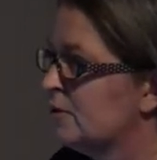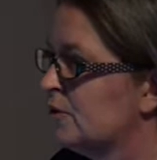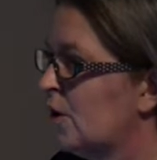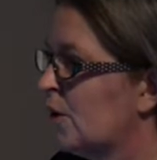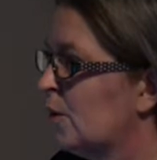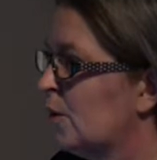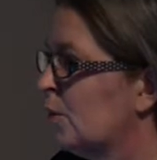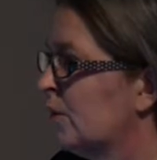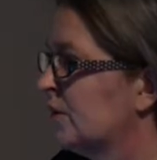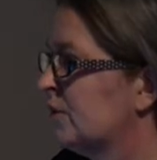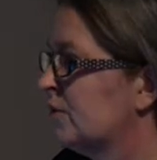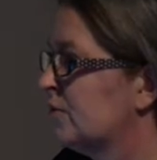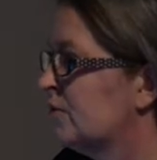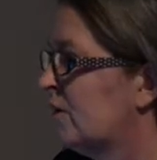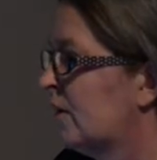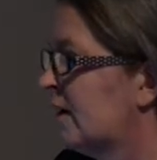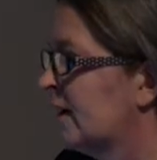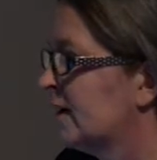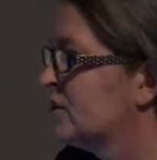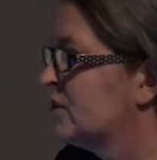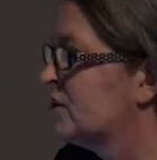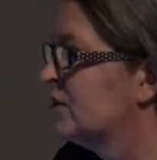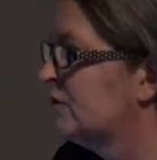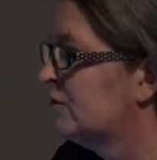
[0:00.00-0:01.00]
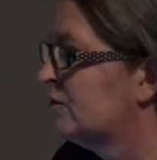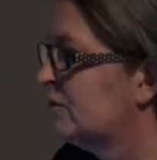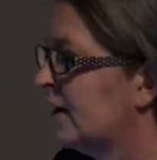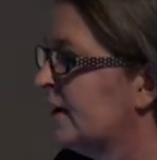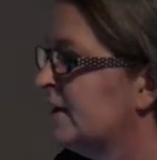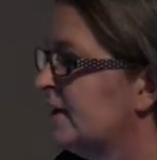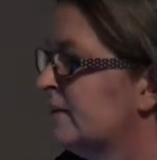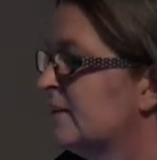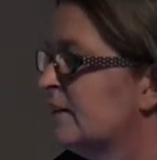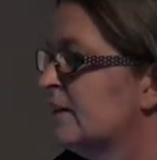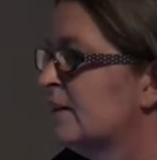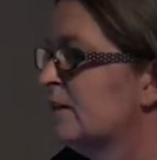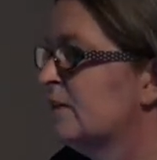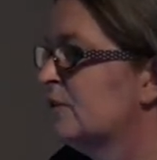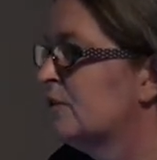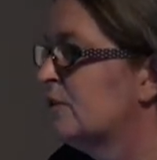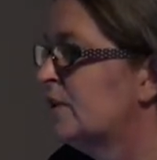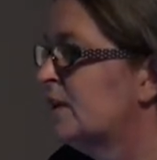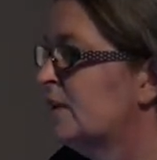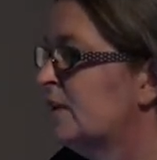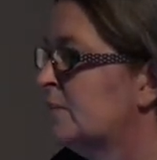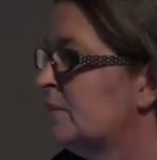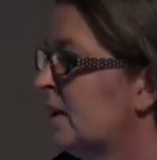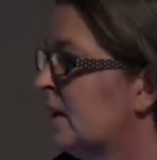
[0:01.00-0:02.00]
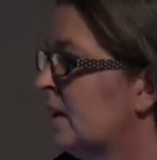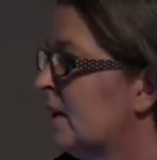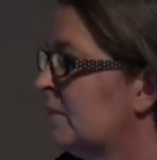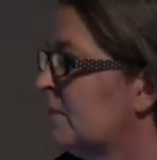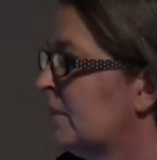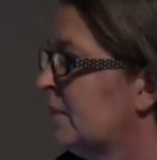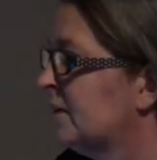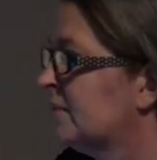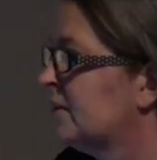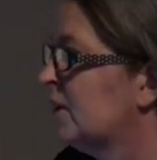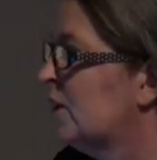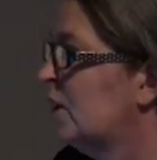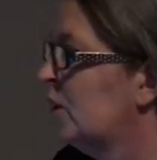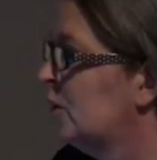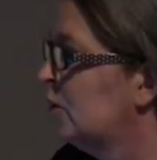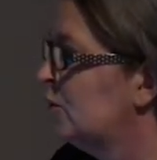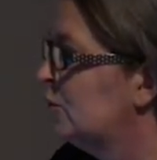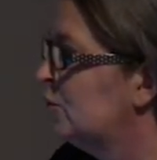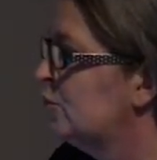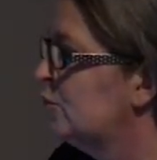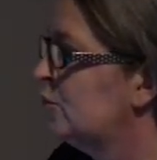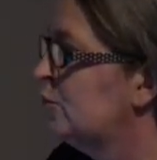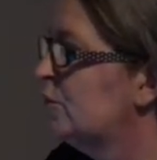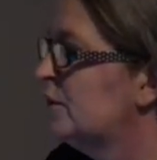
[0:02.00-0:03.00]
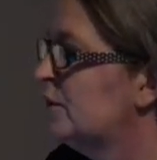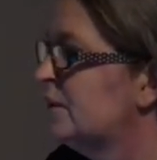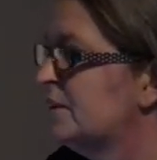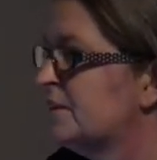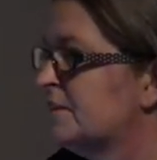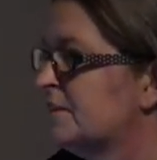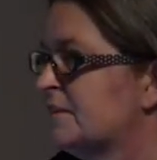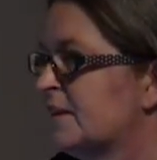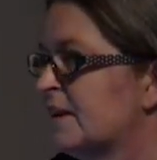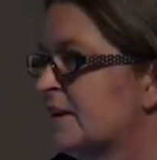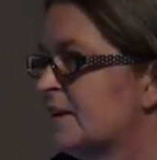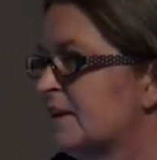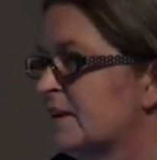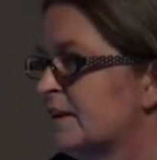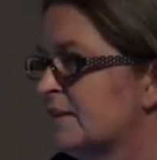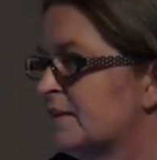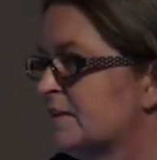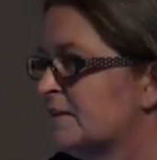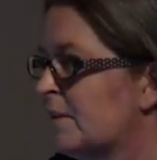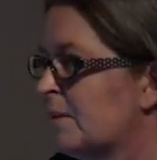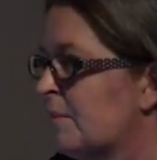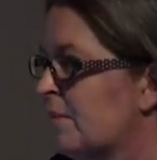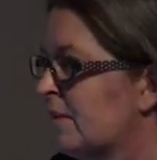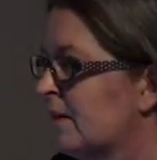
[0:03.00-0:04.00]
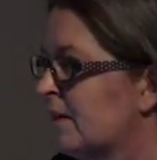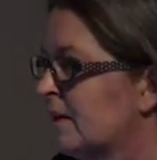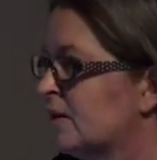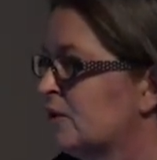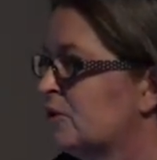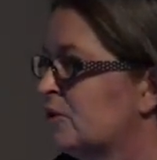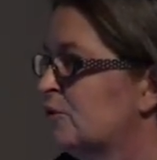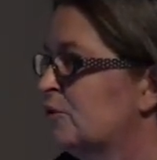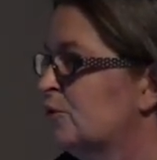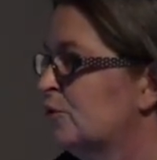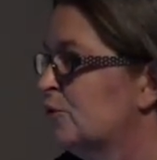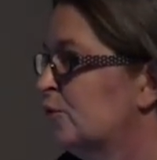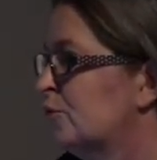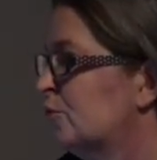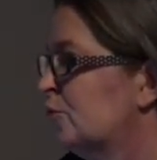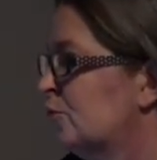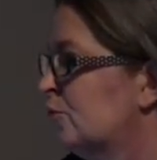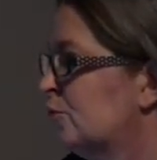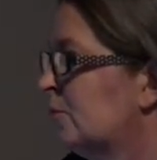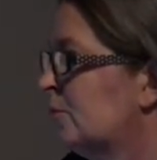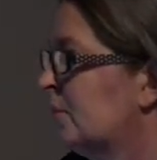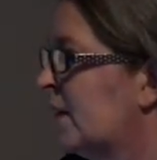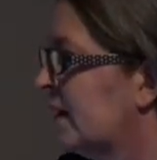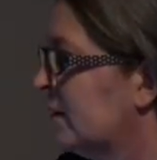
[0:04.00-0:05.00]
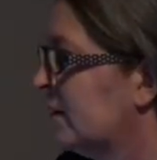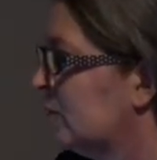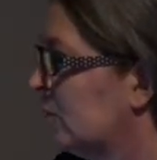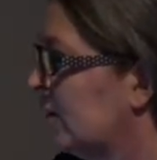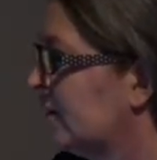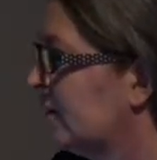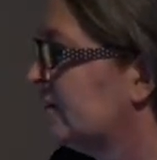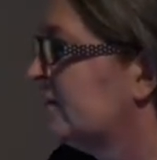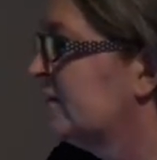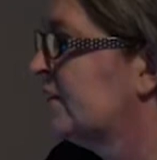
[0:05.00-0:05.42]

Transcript: not what you are actually writing in your email, but who is sending something to whom, at what